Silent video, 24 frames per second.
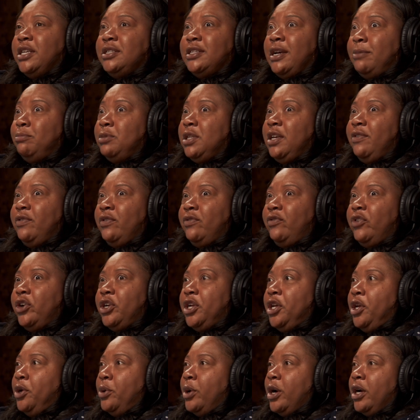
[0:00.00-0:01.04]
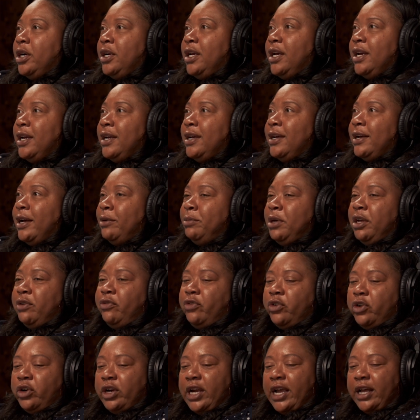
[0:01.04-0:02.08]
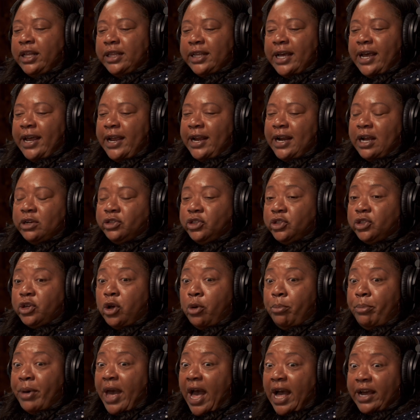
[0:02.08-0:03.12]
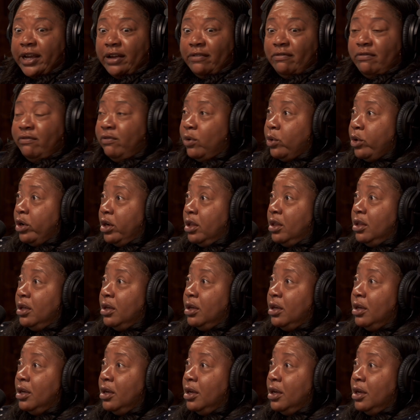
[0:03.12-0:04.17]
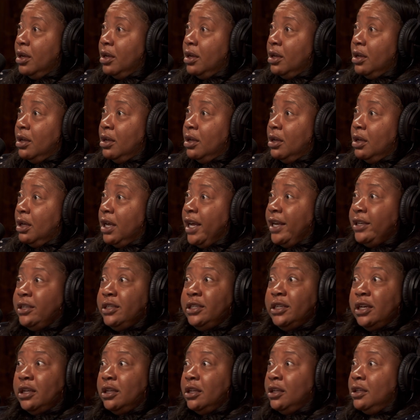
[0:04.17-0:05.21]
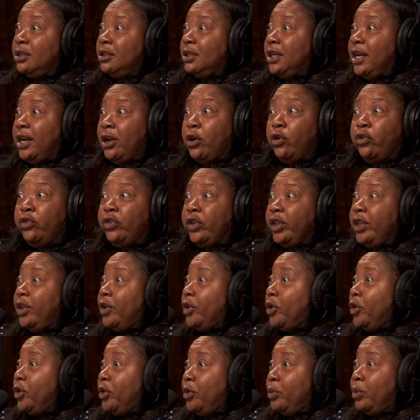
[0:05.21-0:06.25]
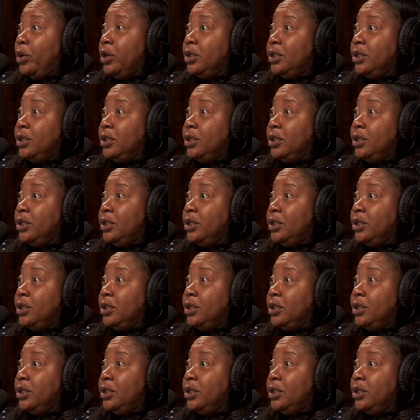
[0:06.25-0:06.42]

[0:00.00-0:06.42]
I'm leaving for for LA and I'll just go back and forth and hopefully they'll go to the World